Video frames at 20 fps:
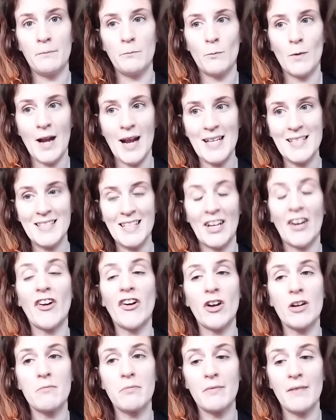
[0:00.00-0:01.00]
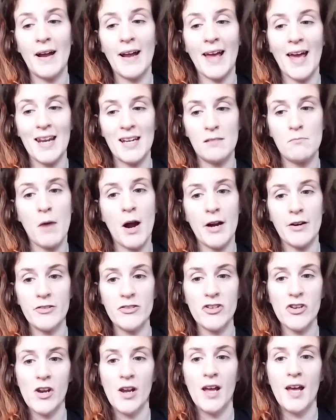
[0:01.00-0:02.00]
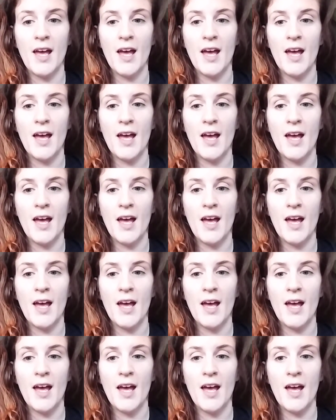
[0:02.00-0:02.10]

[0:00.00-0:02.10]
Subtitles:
when I see her again in March.